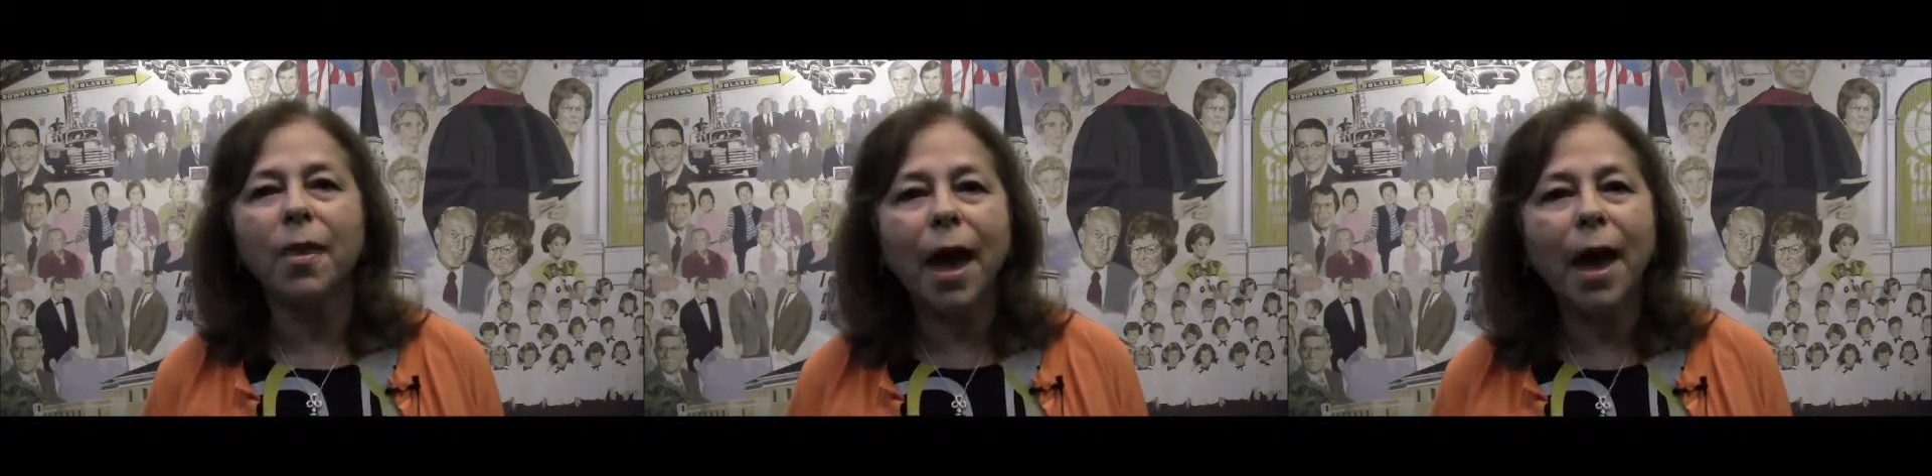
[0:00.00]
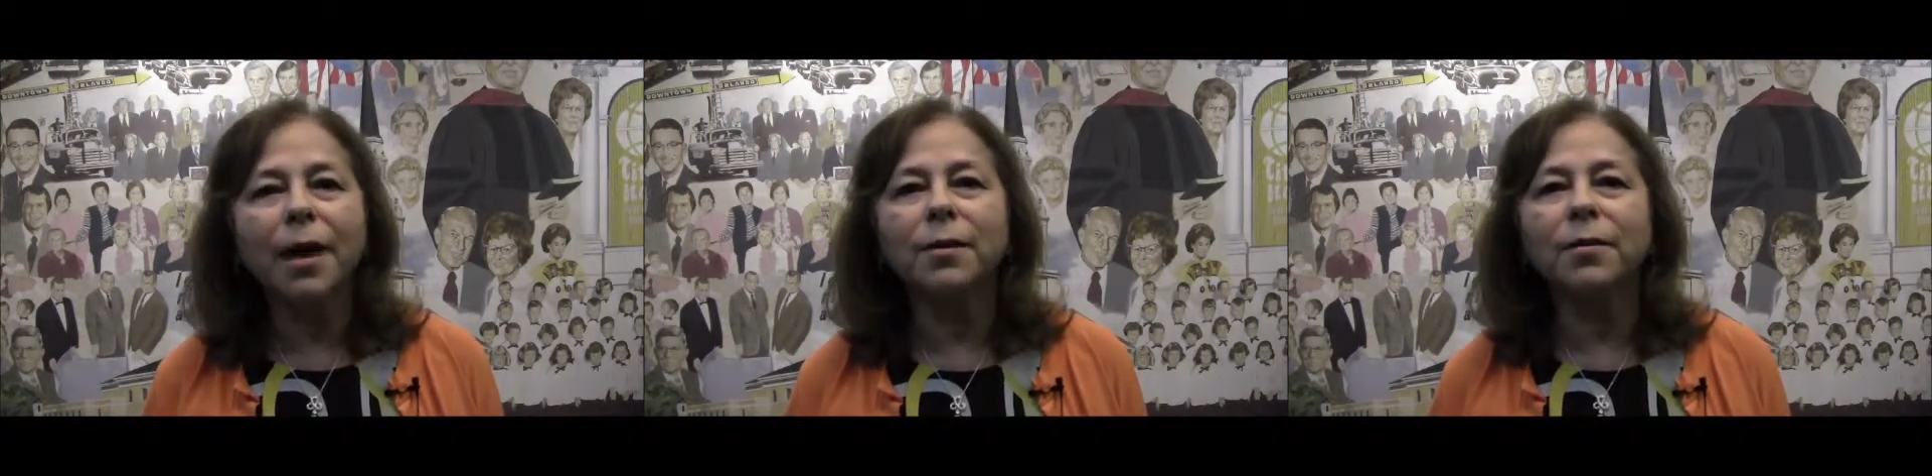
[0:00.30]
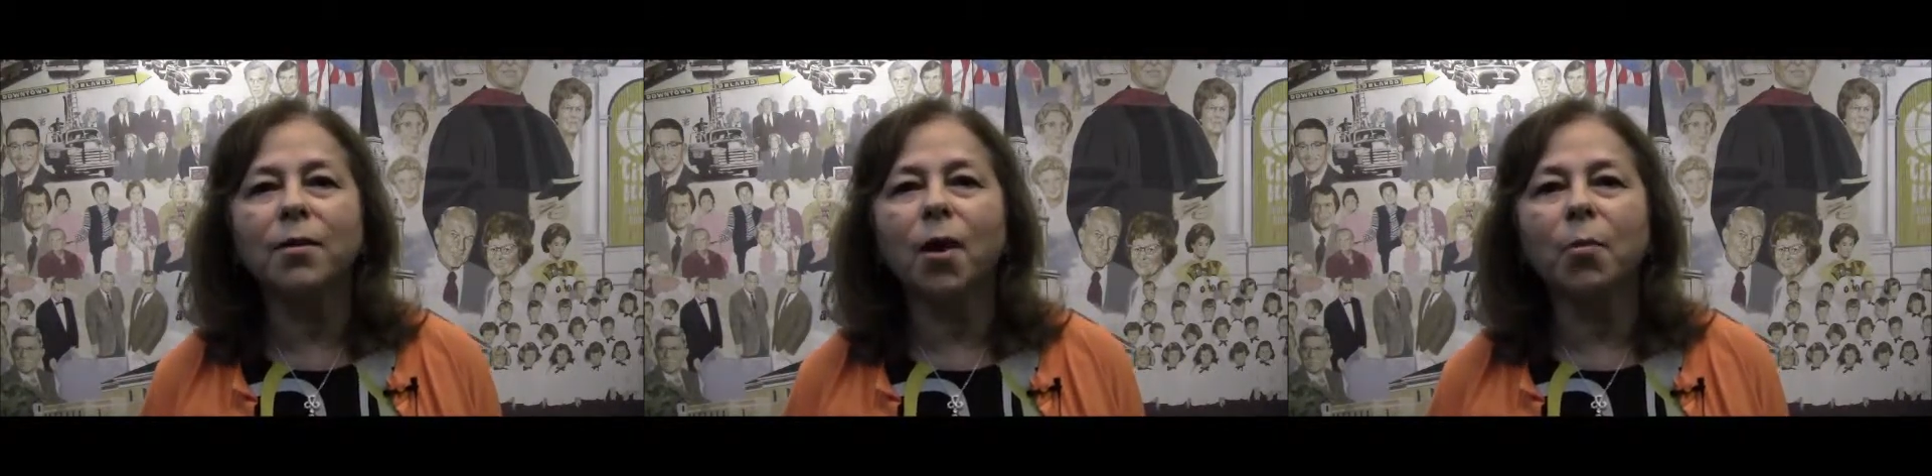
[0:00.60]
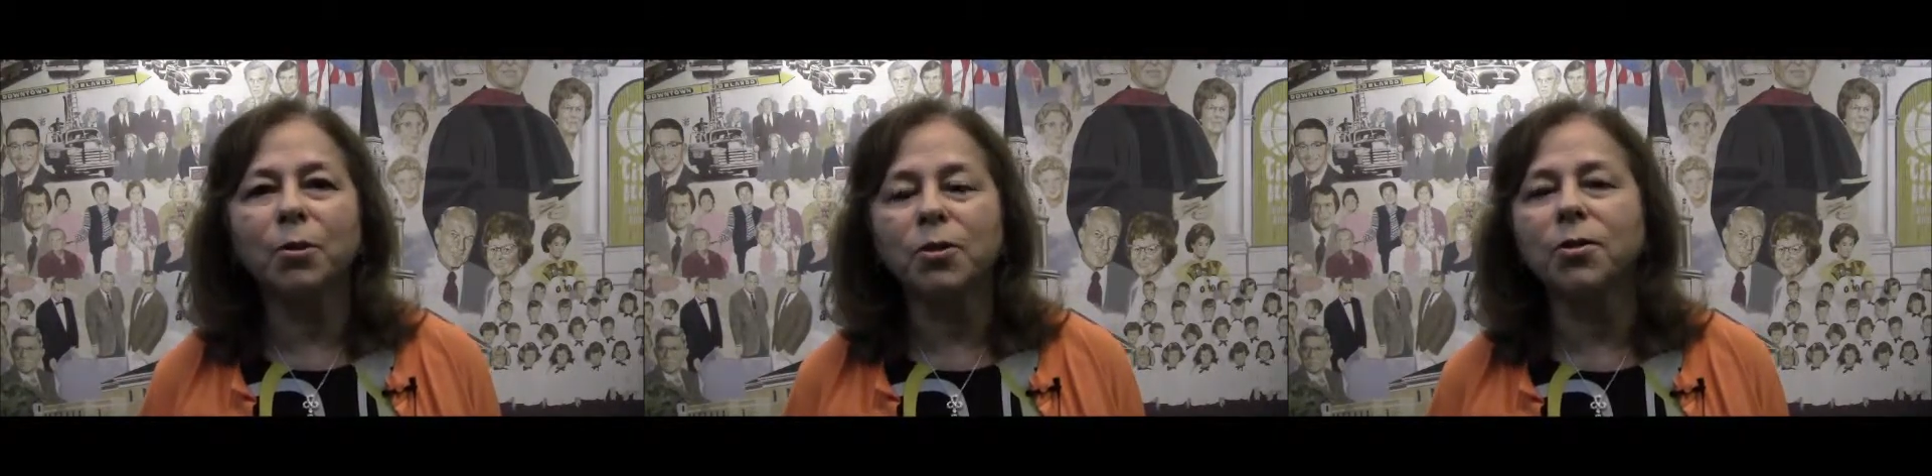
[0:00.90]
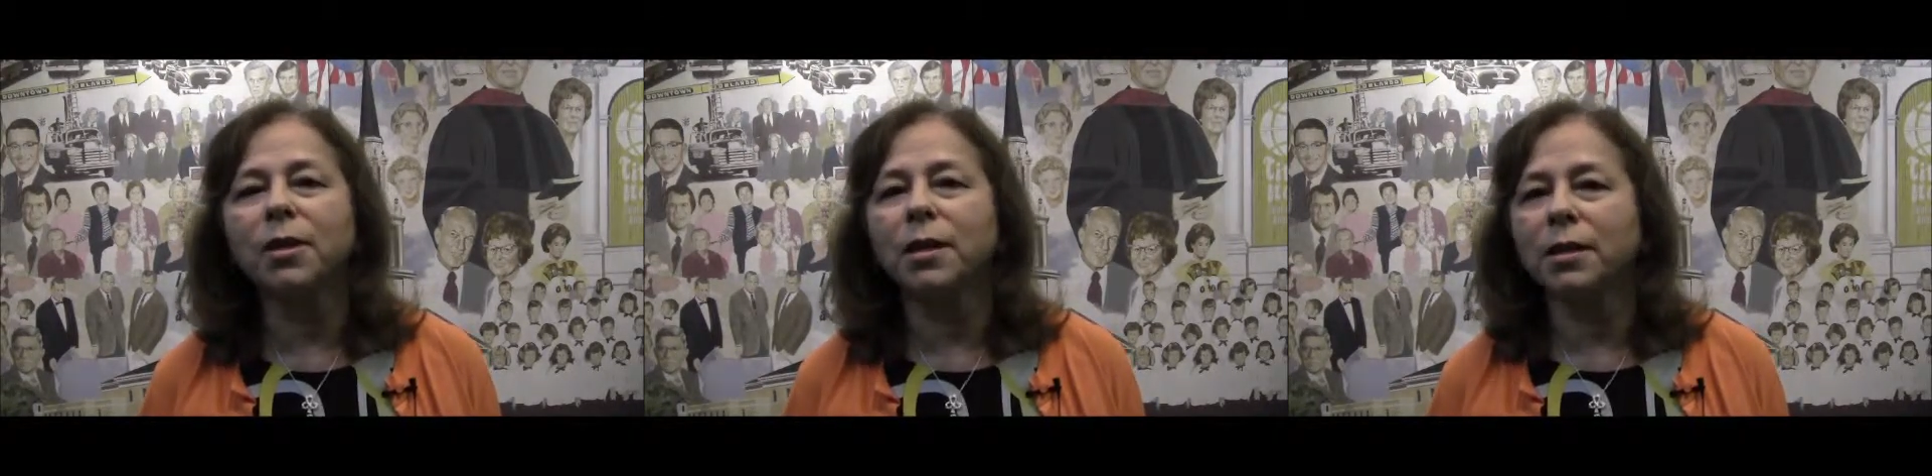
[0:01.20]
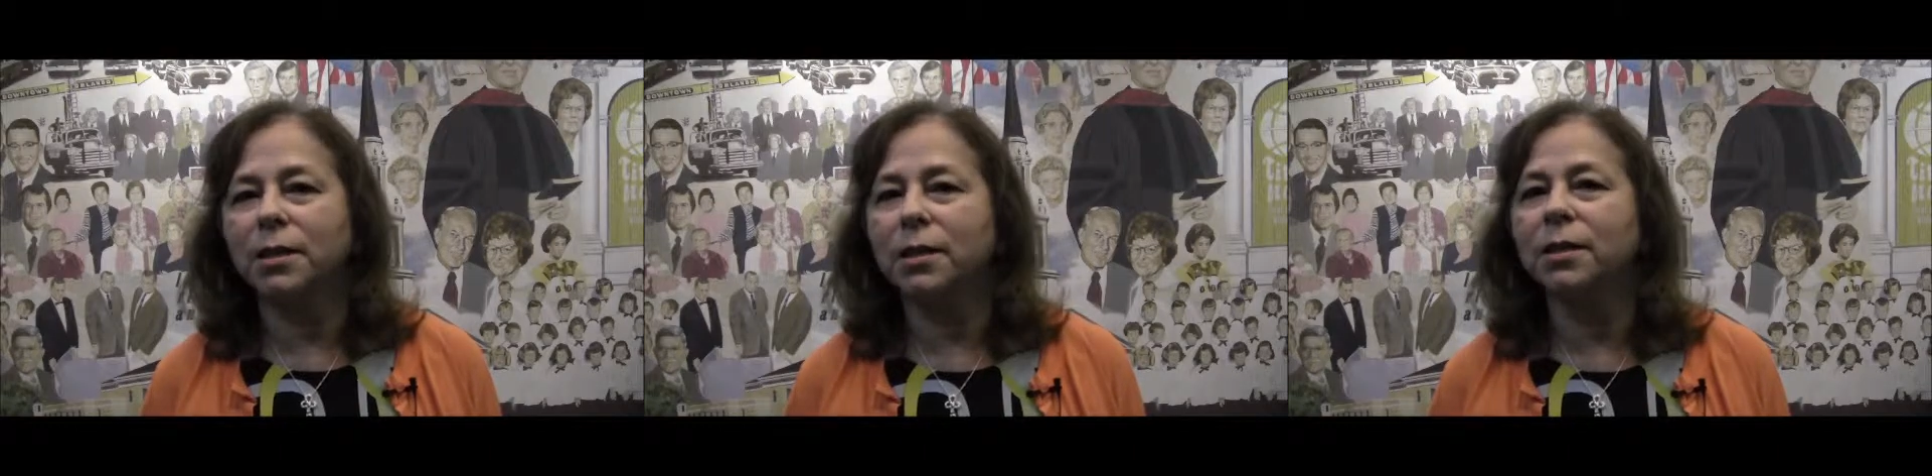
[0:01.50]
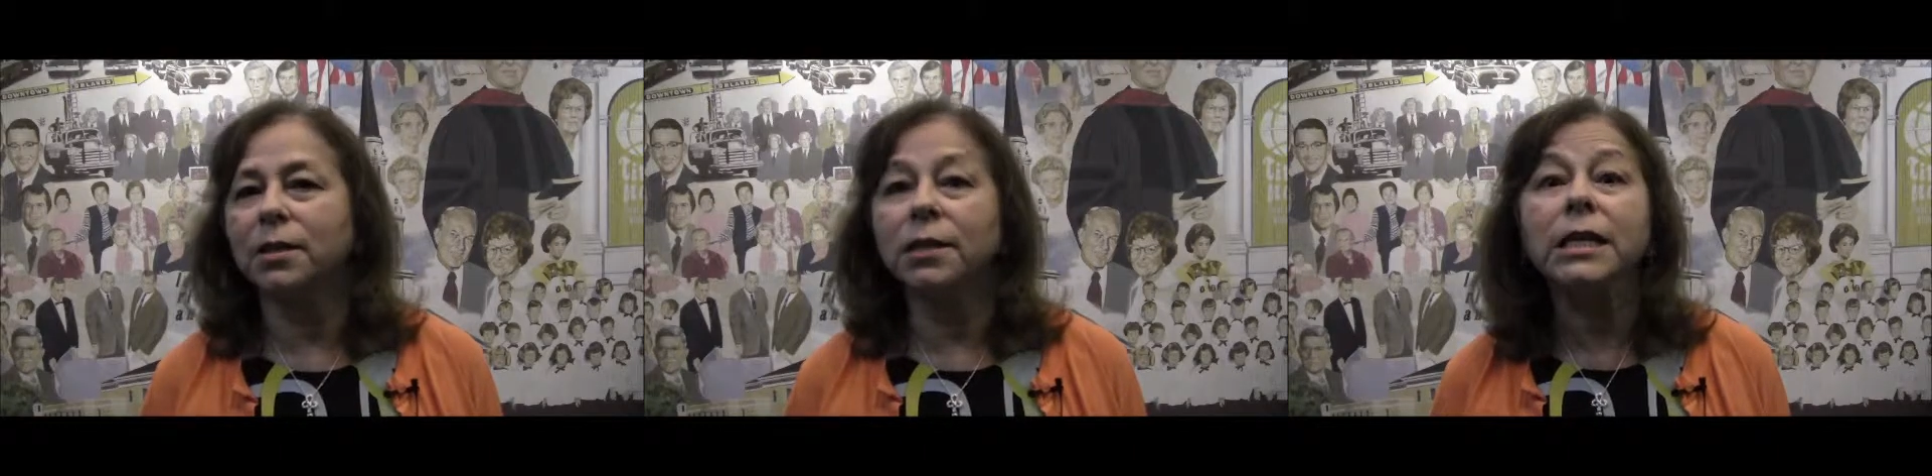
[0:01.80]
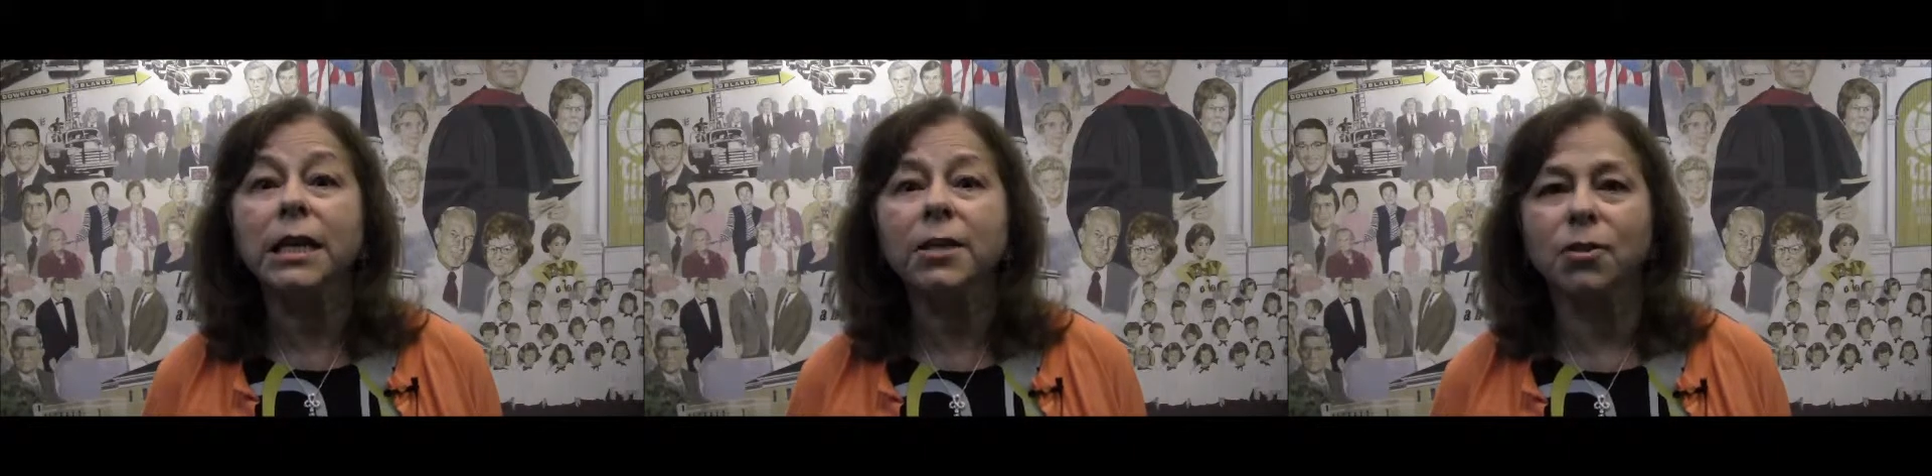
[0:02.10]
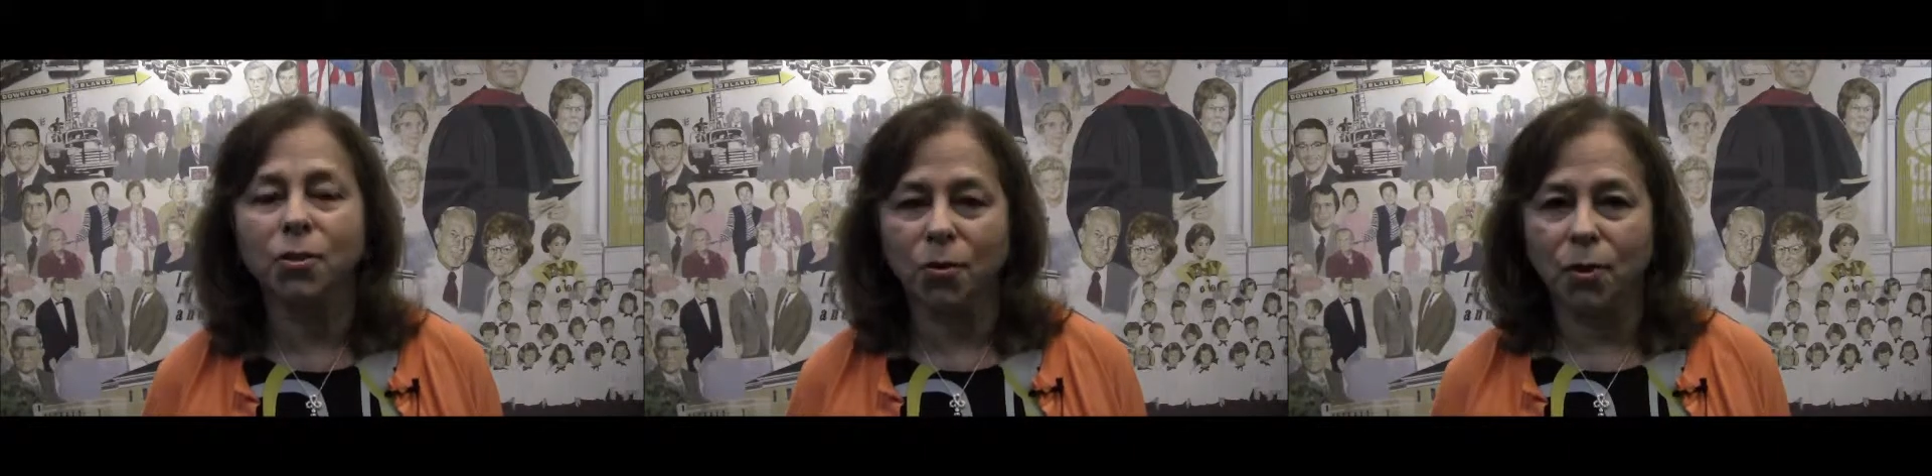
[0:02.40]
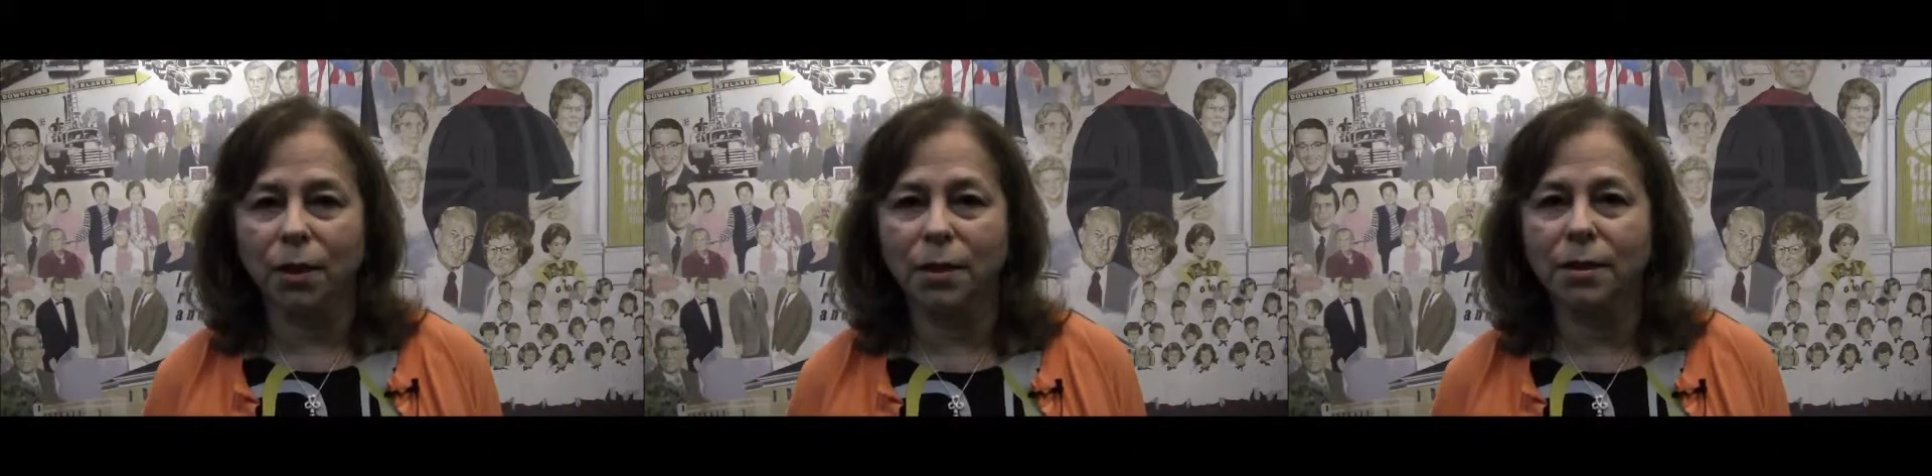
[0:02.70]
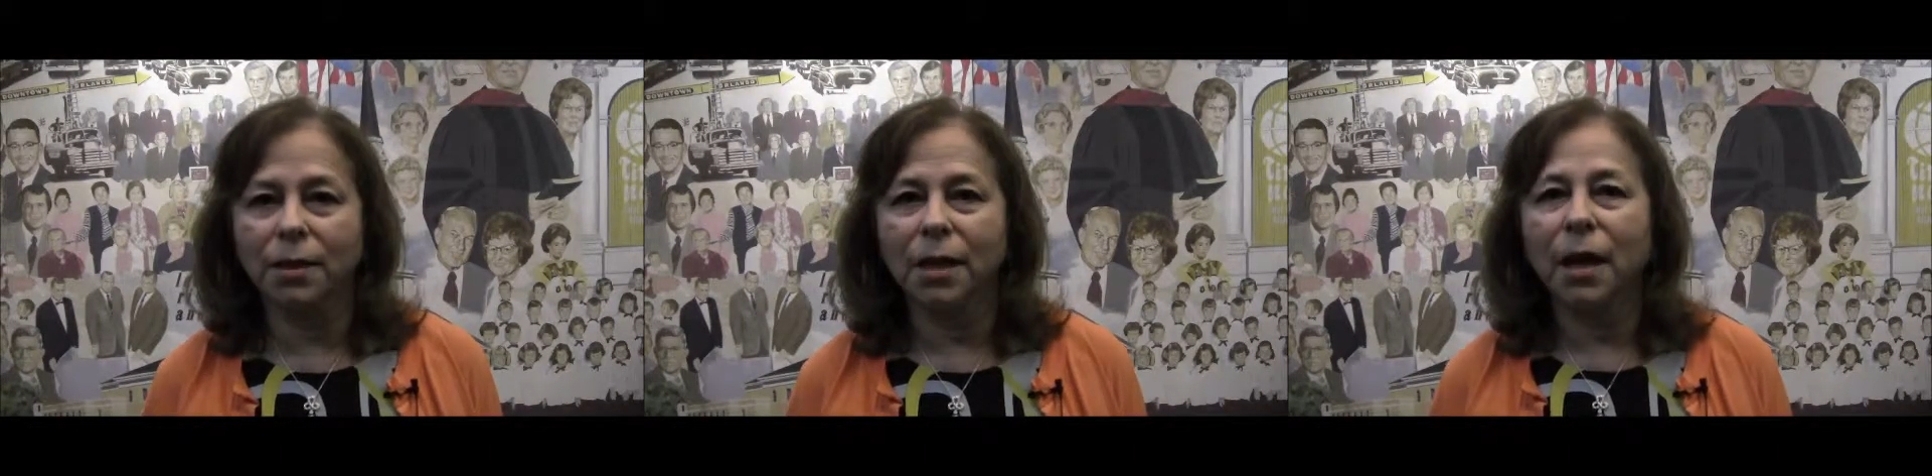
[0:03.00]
that opportunity to teach students